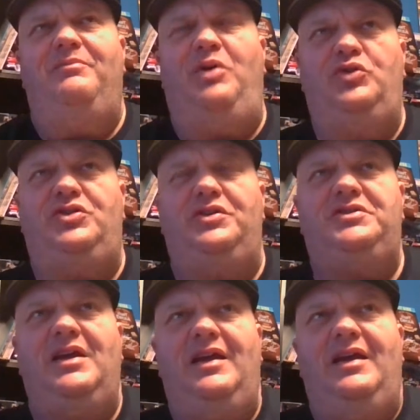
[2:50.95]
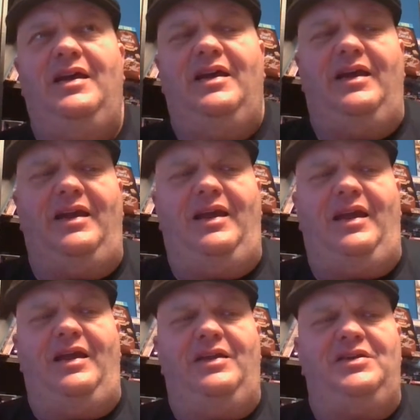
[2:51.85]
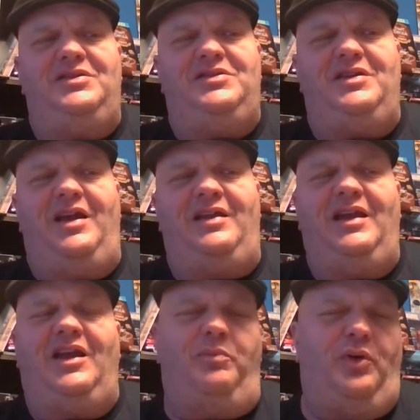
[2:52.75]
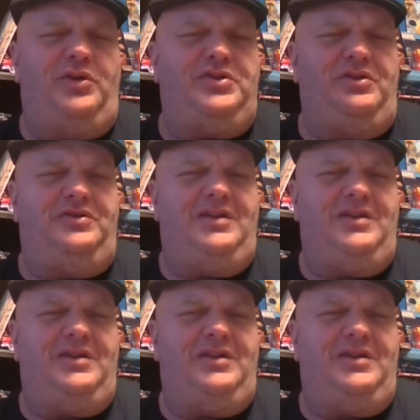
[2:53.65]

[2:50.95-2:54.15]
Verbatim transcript: posters is, I think, a personal.